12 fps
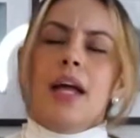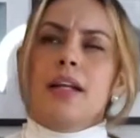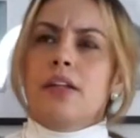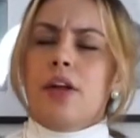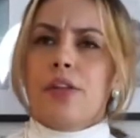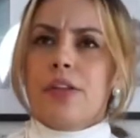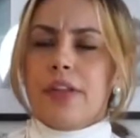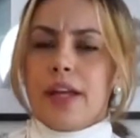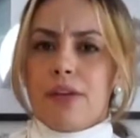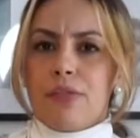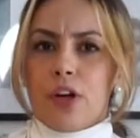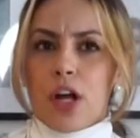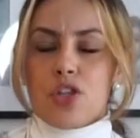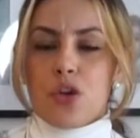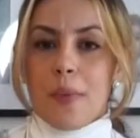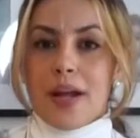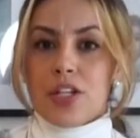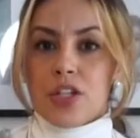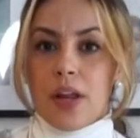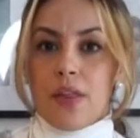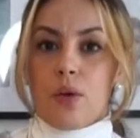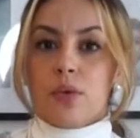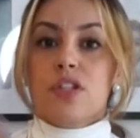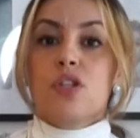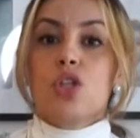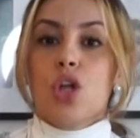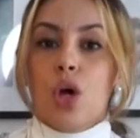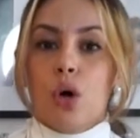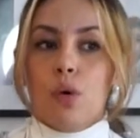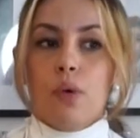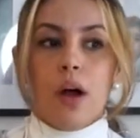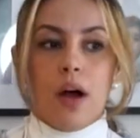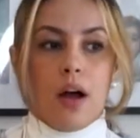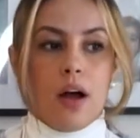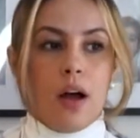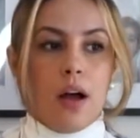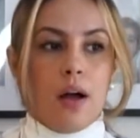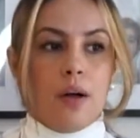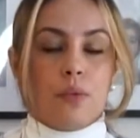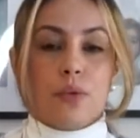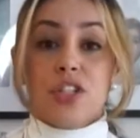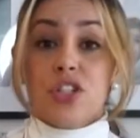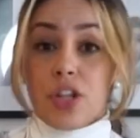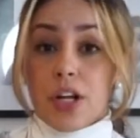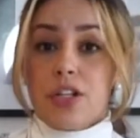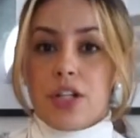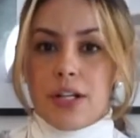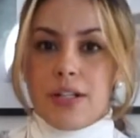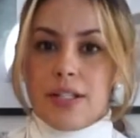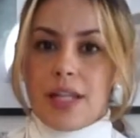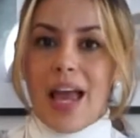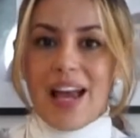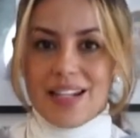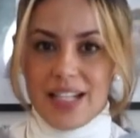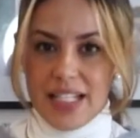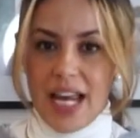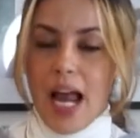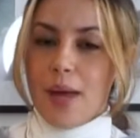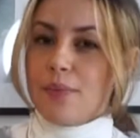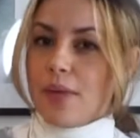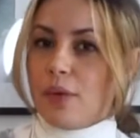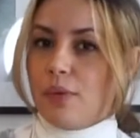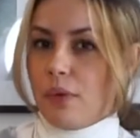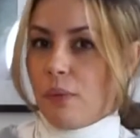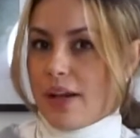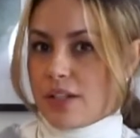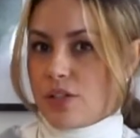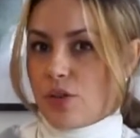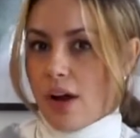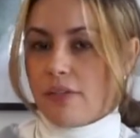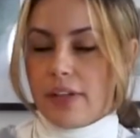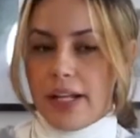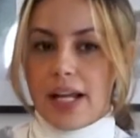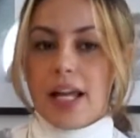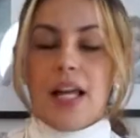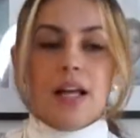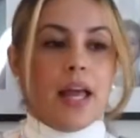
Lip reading: And another thing I forgot to mention, there was no restriction the time that we went traveling.